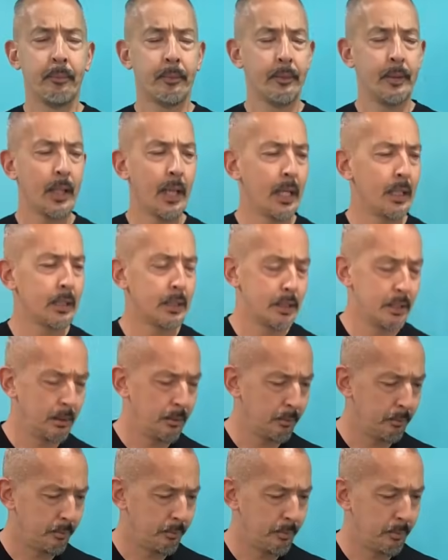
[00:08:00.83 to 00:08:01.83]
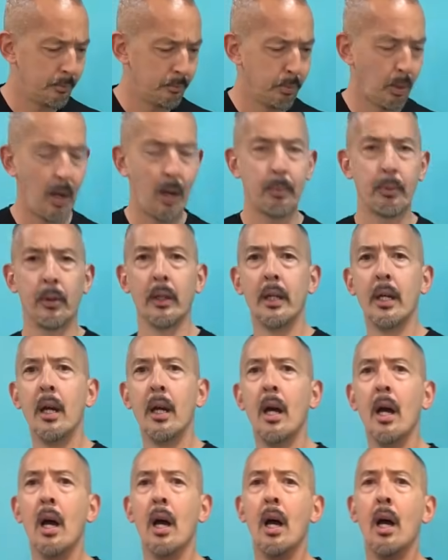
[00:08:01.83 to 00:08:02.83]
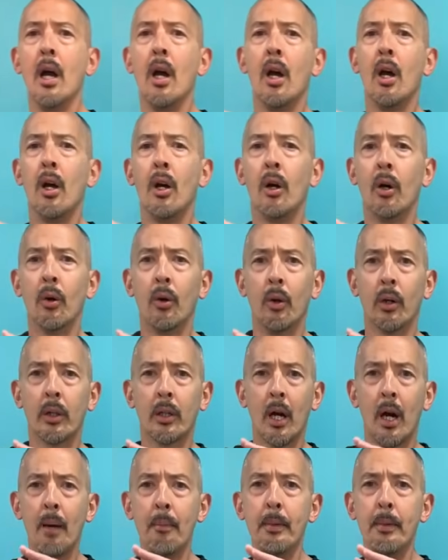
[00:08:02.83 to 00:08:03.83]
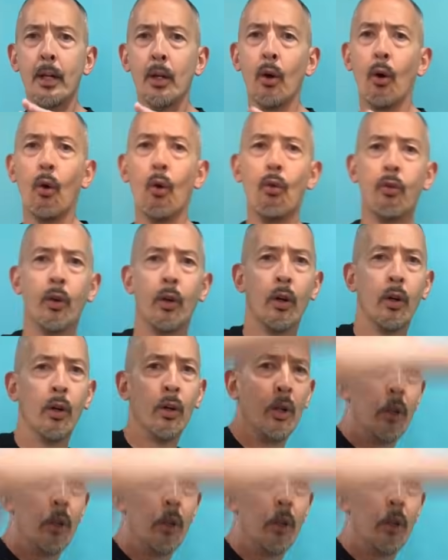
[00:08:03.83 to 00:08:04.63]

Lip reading: you can't see properly, coming over,